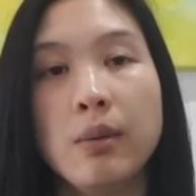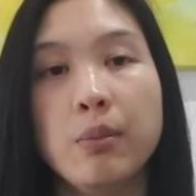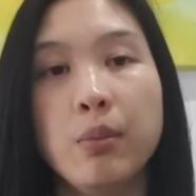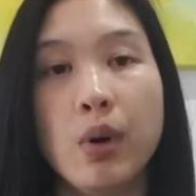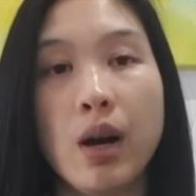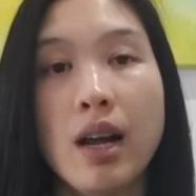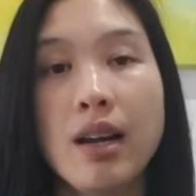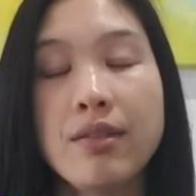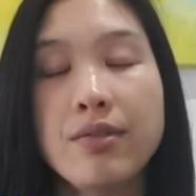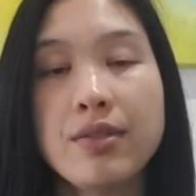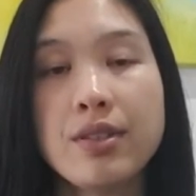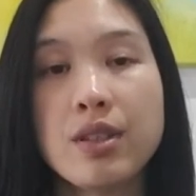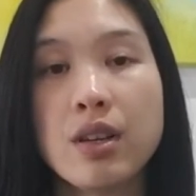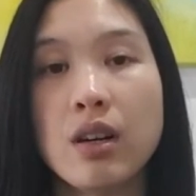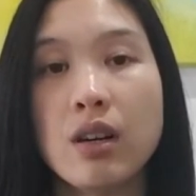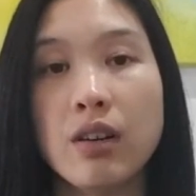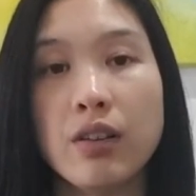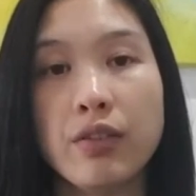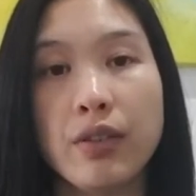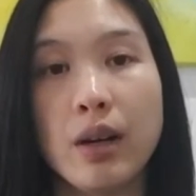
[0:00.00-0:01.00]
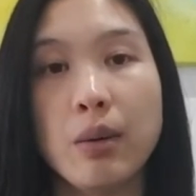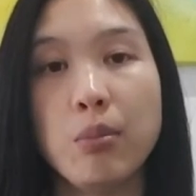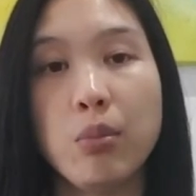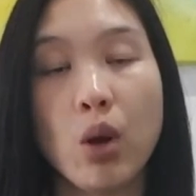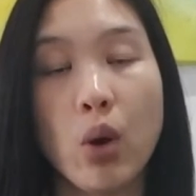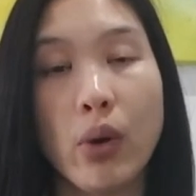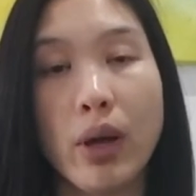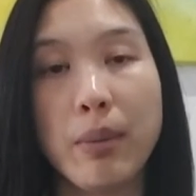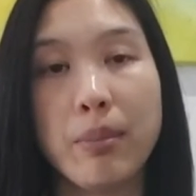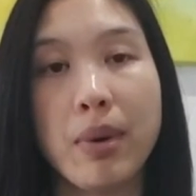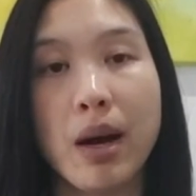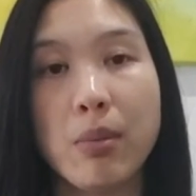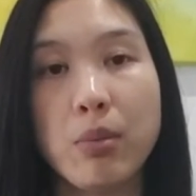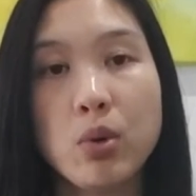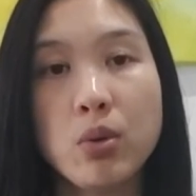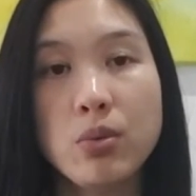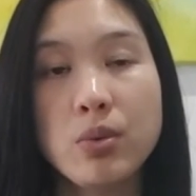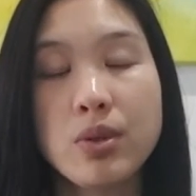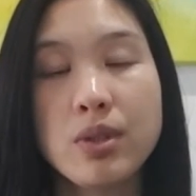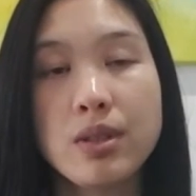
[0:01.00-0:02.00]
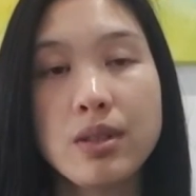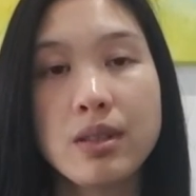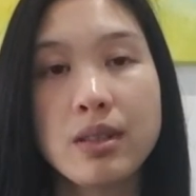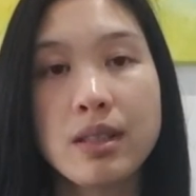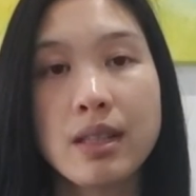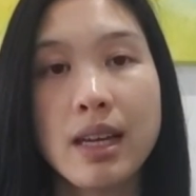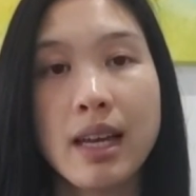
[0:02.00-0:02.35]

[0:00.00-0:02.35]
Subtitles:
breaths of blowing bubbles,